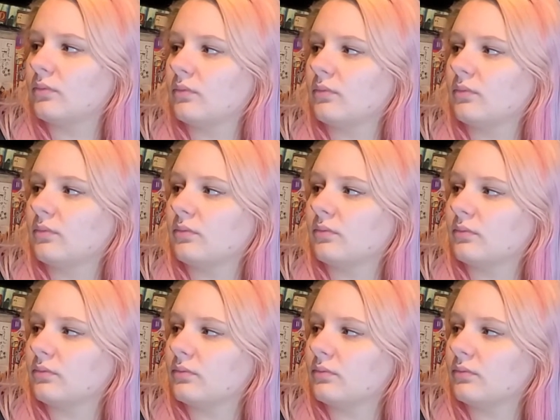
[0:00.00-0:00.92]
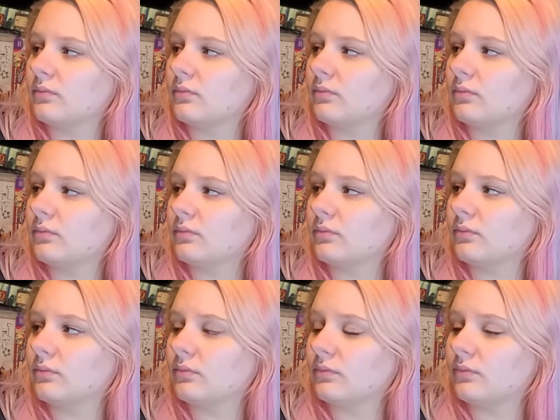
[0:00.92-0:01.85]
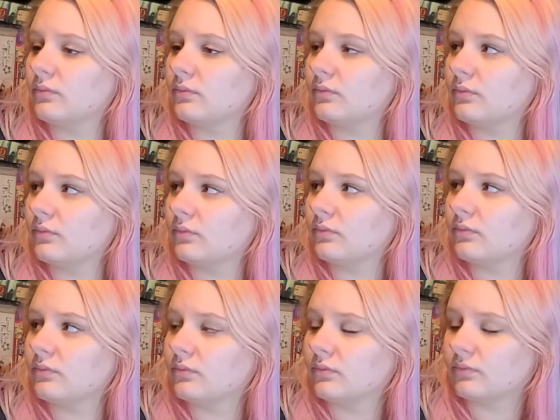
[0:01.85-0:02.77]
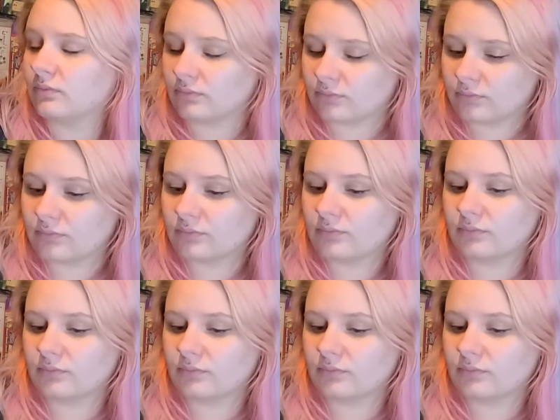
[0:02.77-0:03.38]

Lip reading: This person isn't speaking.